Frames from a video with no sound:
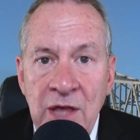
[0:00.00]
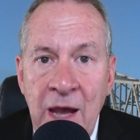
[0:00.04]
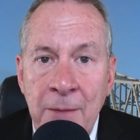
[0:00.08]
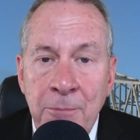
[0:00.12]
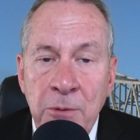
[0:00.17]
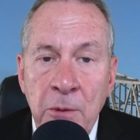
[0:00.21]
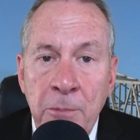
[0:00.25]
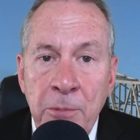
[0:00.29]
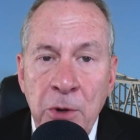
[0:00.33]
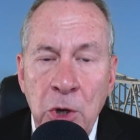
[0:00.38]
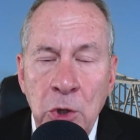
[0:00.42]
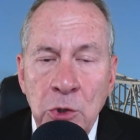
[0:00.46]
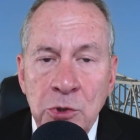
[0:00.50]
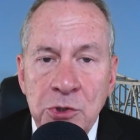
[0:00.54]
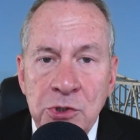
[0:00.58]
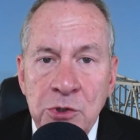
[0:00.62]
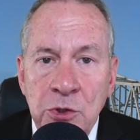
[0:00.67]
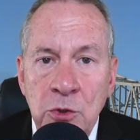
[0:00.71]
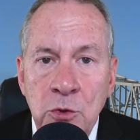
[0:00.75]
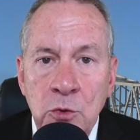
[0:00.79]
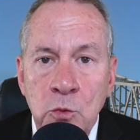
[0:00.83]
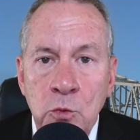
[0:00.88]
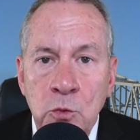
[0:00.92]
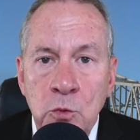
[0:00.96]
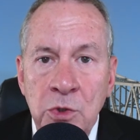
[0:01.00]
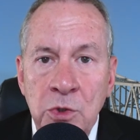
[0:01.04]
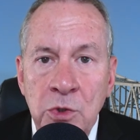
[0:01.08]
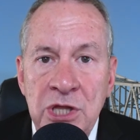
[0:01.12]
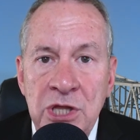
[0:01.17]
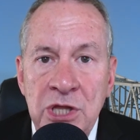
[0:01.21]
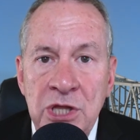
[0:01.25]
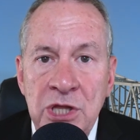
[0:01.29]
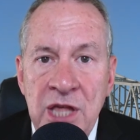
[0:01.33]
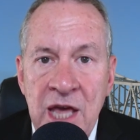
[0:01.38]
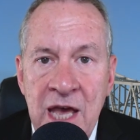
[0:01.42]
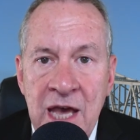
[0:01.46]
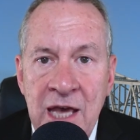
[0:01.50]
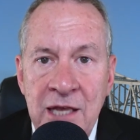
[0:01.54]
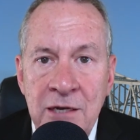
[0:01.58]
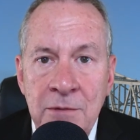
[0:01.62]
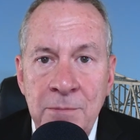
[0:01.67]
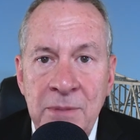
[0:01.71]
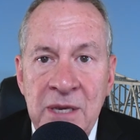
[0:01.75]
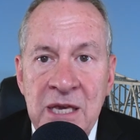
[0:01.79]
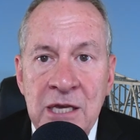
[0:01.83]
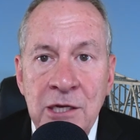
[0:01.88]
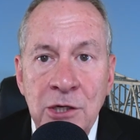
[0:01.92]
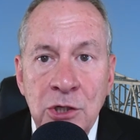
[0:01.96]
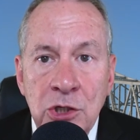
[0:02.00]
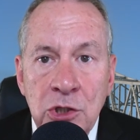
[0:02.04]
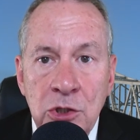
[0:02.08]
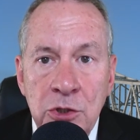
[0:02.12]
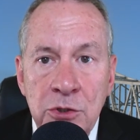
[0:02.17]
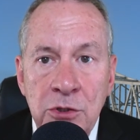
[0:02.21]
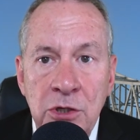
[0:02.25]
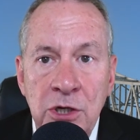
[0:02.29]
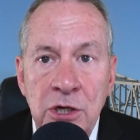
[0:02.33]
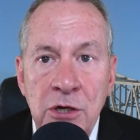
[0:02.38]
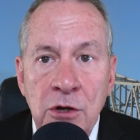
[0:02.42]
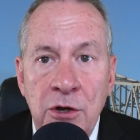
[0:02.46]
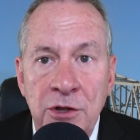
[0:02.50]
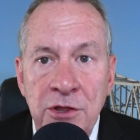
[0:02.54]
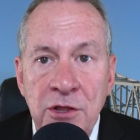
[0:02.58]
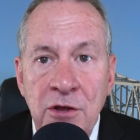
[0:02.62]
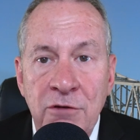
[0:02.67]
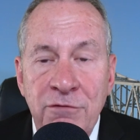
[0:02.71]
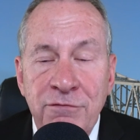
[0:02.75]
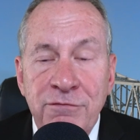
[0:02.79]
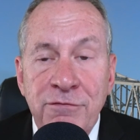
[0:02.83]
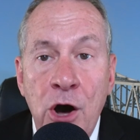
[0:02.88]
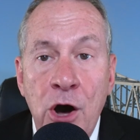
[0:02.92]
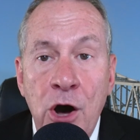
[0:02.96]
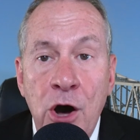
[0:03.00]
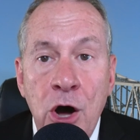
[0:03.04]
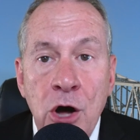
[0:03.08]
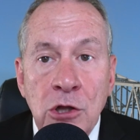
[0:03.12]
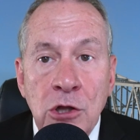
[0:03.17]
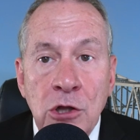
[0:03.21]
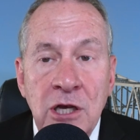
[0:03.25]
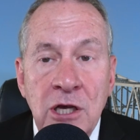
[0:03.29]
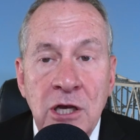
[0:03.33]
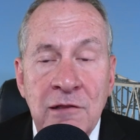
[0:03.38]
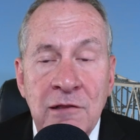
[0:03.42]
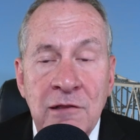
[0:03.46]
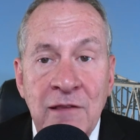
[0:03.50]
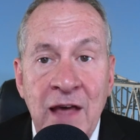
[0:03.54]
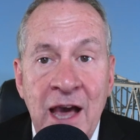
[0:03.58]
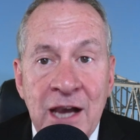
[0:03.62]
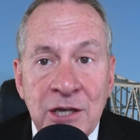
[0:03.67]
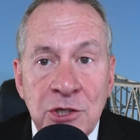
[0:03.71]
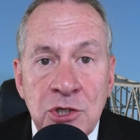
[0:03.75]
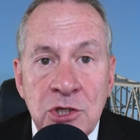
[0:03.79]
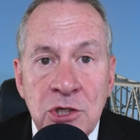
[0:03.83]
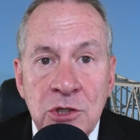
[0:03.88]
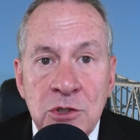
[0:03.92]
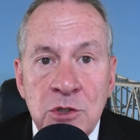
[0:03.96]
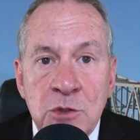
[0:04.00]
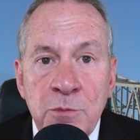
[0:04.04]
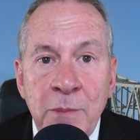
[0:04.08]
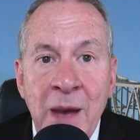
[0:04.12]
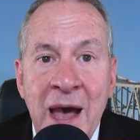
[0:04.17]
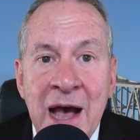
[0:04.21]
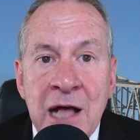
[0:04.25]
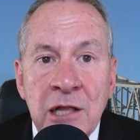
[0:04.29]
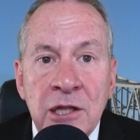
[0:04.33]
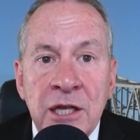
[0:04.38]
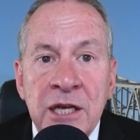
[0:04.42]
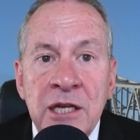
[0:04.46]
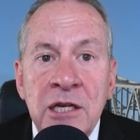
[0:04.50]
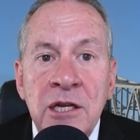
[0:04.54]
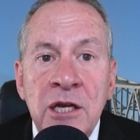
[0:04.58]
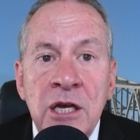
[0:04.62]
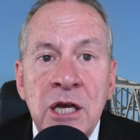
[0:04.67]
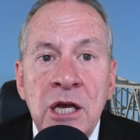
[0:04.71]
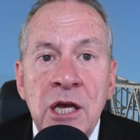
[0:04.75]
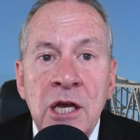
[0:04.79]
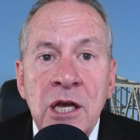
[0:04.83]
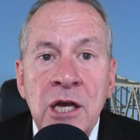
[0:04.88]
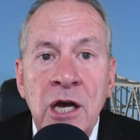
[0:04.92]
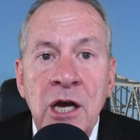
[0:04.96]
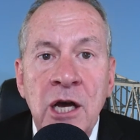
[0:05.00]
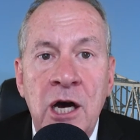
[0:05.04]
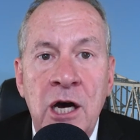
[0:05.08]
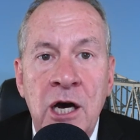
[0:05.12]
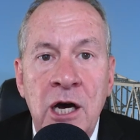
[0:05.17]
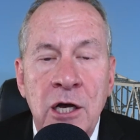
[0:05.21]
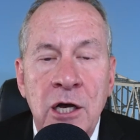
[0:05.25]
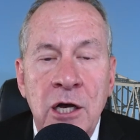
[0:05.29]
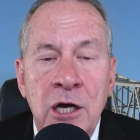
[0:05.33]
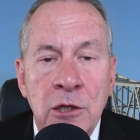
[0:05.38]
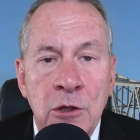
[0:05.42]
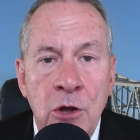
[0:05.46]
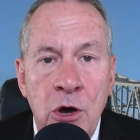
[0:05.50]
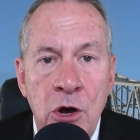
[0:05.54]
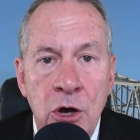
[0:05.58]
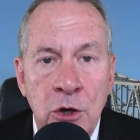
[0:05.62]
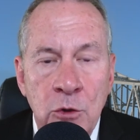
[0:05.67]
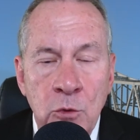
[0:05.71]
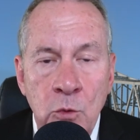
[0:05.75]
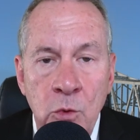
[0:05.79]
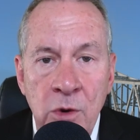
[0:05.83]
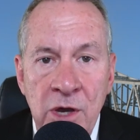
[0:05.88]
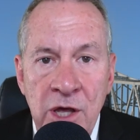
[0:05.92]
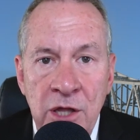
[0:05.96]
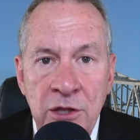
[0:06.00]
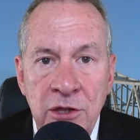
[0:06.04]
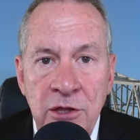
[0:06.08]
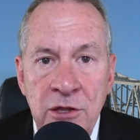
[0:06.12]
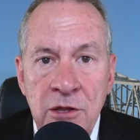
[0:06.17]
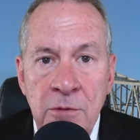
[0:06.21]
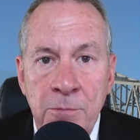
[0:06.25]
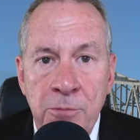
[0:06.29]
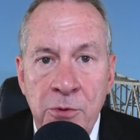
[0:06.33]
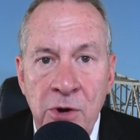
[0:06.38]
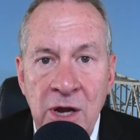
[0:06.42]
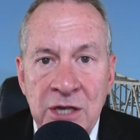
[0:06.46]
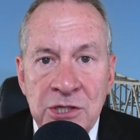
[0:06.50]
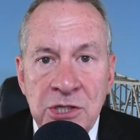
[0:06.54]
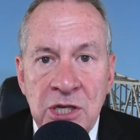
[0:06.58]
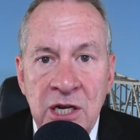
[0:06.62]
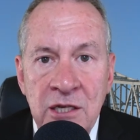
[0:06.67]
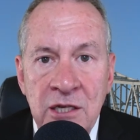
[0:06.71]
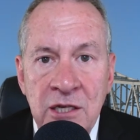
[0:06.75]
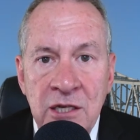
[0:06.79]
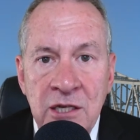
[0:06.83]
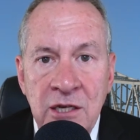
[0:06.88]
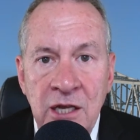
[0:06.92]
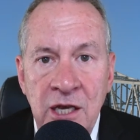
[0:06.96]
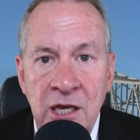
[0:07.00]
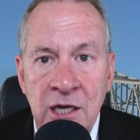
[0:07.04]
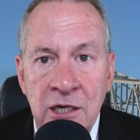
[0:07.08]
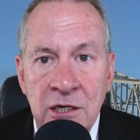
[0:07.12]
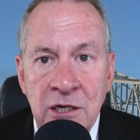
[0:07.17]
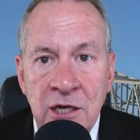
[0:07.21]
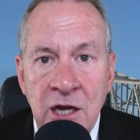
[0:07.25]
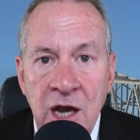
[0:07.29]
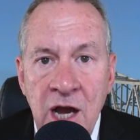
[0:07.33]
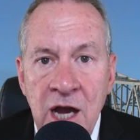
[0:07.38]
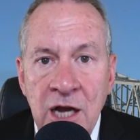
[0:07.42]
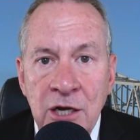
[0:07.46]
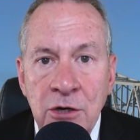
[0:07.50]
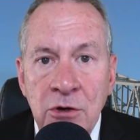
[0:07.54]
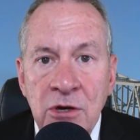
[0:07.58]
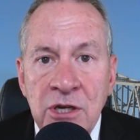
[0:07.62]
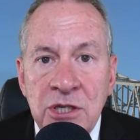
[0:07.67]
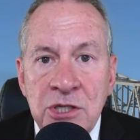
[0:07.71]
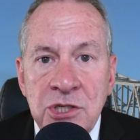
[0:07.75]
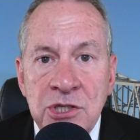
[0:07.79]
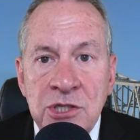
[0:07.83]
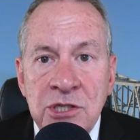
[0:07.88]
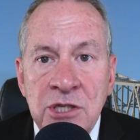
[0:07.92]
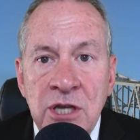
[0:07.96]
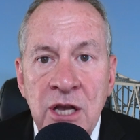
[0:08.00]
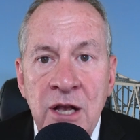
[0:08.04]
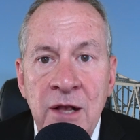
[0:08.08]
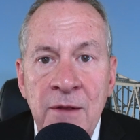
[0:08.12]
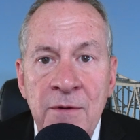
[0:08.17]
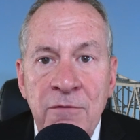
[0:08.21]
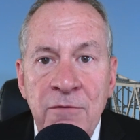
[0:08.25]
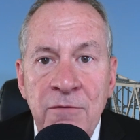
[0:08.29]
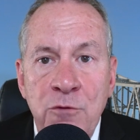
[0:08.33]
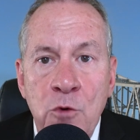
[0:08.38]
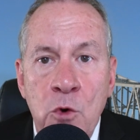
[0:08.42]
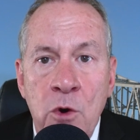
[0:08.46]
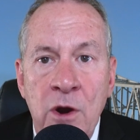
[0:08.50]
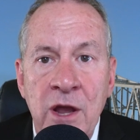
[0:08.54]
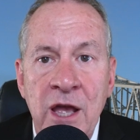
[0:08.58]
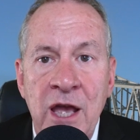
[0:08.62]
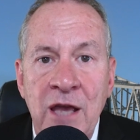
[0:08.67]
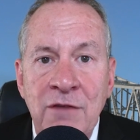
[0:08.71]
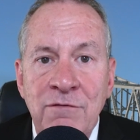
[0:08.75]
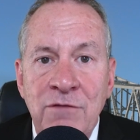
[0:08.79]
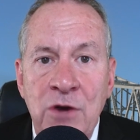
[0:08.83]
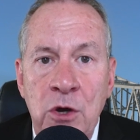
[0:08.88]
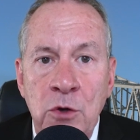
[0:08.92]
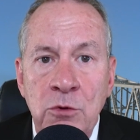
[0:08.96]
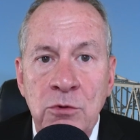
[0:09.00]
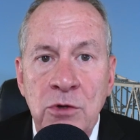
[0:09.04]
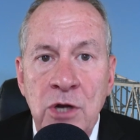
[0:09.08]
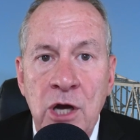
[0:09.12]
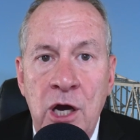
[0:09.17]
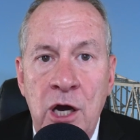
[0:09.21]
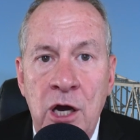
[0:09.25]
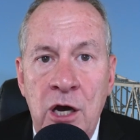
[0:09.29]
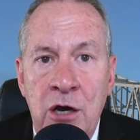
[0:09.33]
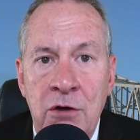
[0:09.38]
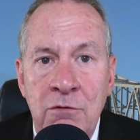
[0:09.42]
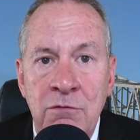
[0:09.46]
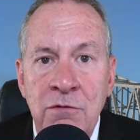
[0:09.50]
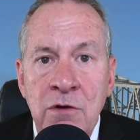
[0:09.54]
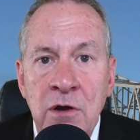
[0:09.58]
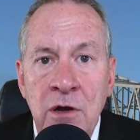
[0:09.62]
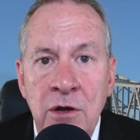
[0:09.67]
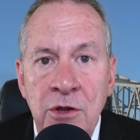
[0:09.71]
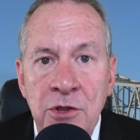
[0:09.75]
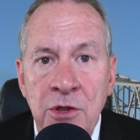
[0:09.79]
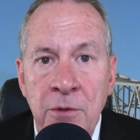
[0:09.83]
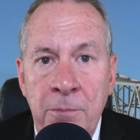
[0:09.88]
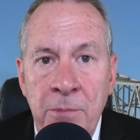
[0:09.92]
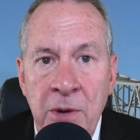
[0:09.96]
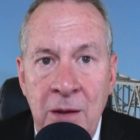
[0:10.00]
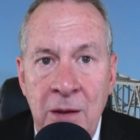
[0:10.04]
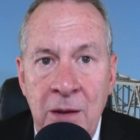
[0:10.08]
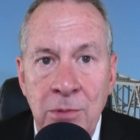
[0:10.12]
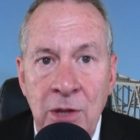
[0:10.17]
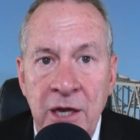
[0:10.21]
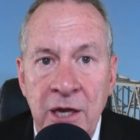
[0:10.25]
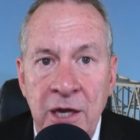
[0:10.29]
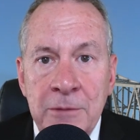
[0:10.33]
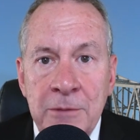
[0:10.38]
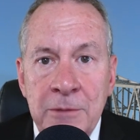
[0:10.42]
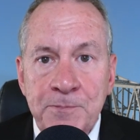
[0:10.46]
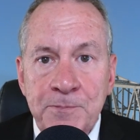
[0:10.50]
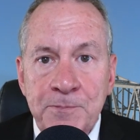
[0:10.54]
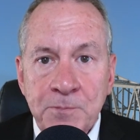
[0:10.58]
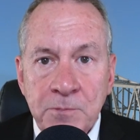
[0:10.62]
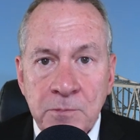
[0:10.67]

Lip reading: That proposal would then be included on the fall elections ballot, along with the president and Congress, for a vote of the public.